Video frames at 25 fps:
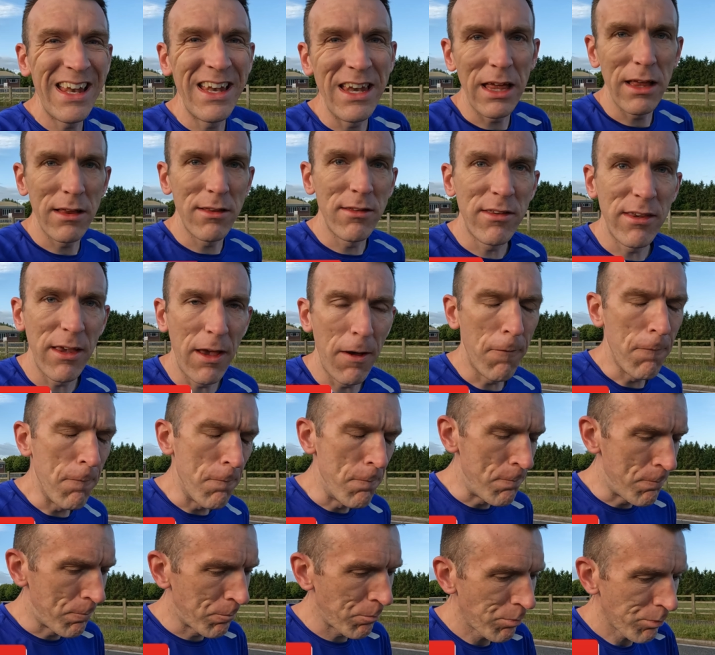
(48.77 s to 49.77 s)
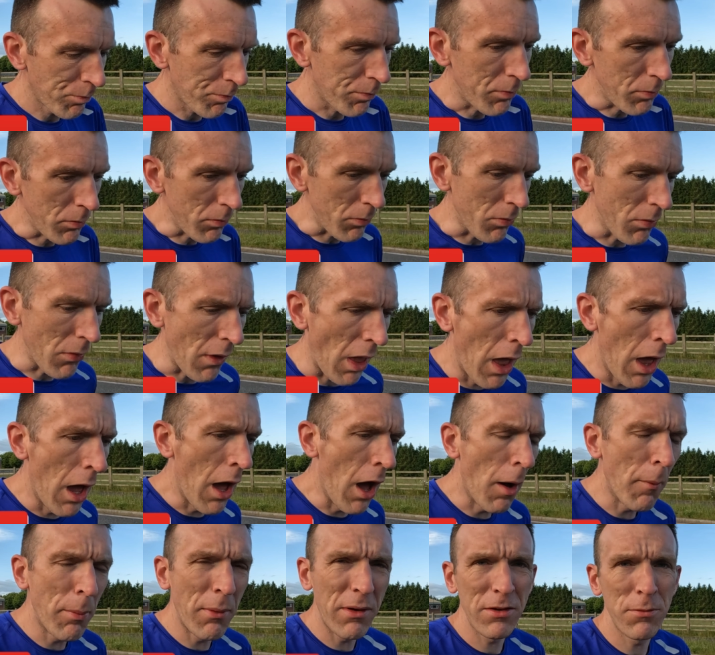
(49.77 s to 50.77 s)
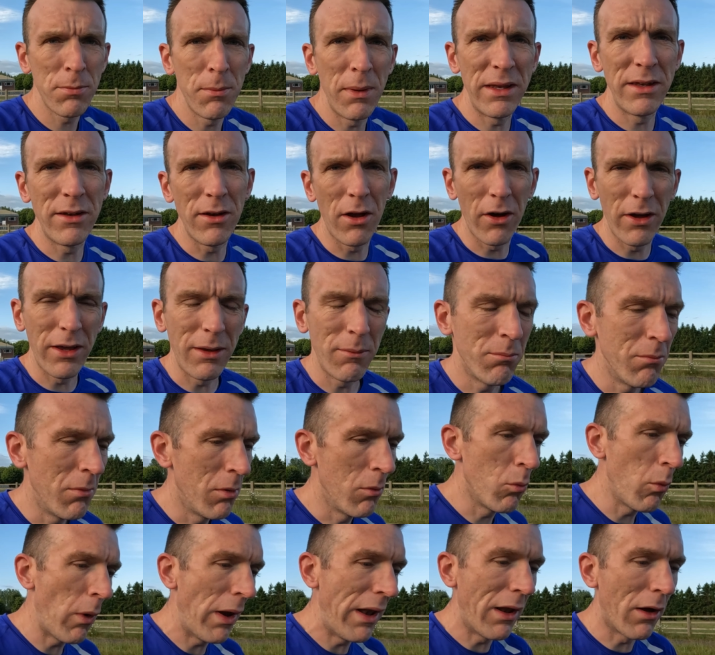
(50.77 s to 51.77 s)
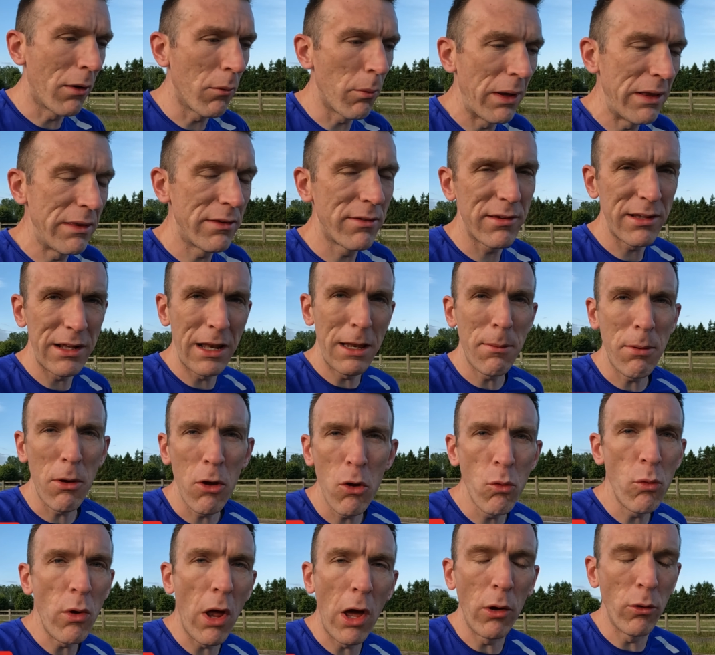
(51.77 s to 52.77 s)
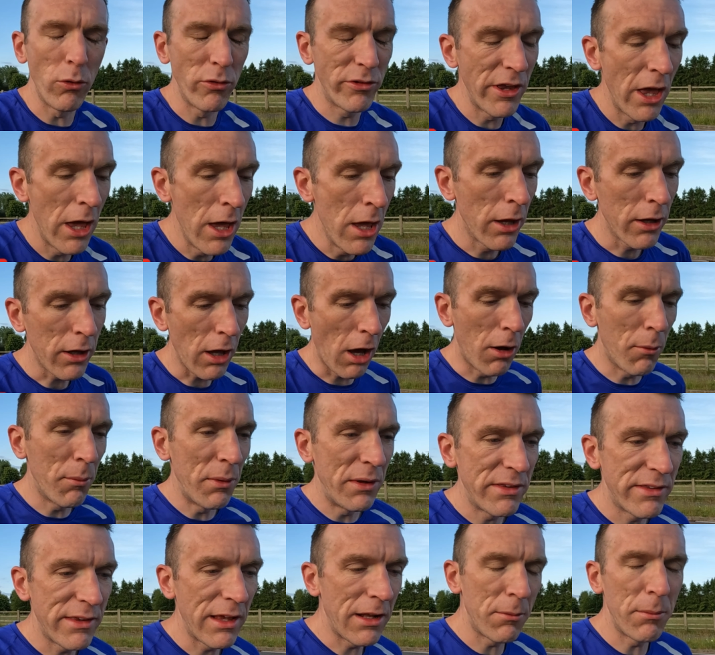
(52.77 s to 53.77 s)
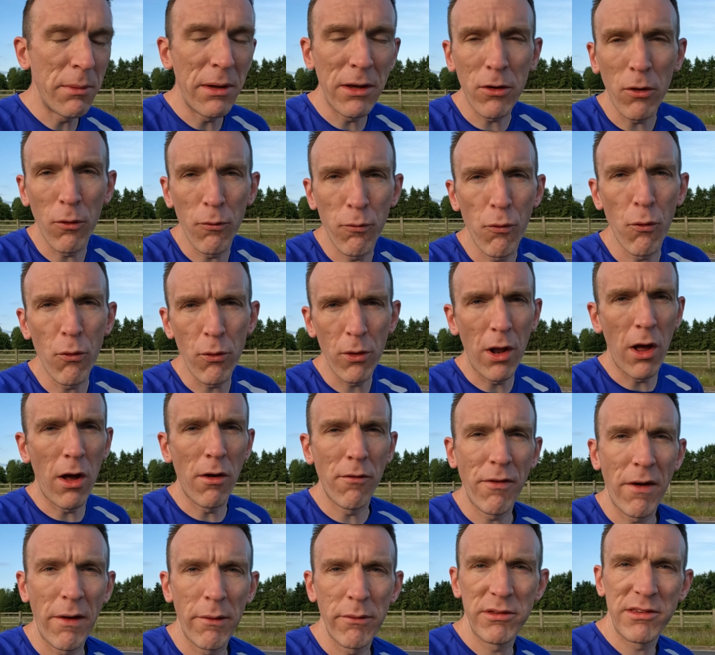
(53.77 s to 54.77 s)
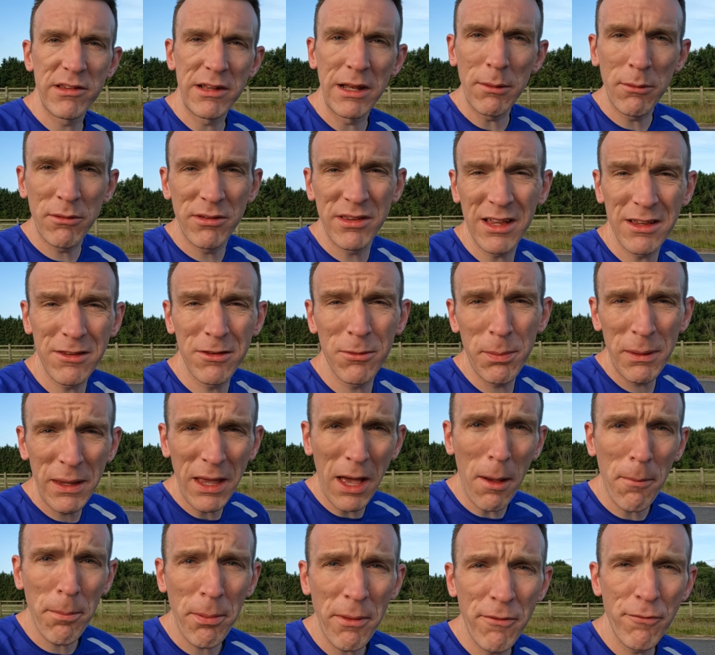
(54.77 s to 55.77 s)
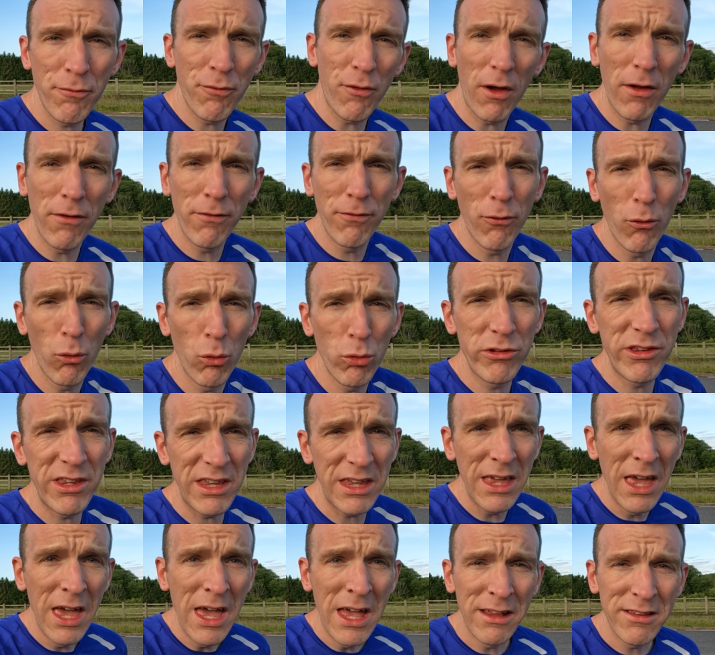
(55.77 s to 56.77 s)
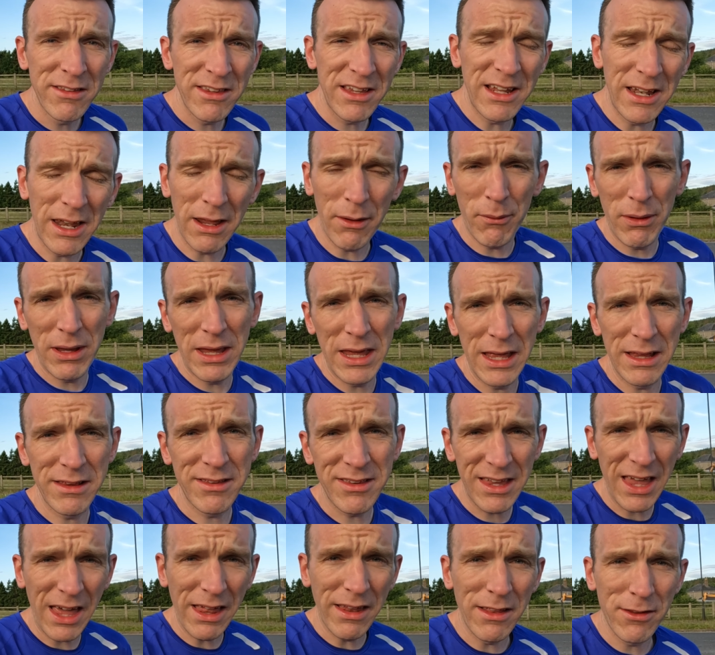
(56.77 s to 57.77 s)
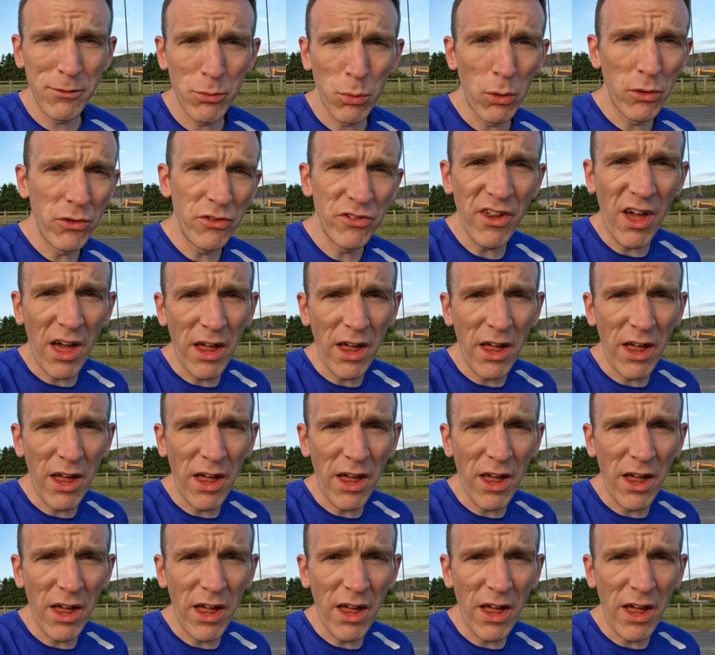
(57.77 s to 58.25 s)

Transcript: in until uh, half past midnight when I went to sleep who knows Garmin's telling me I got four and a half hours sleep because I had to be up at 5.40 to get out here to get this one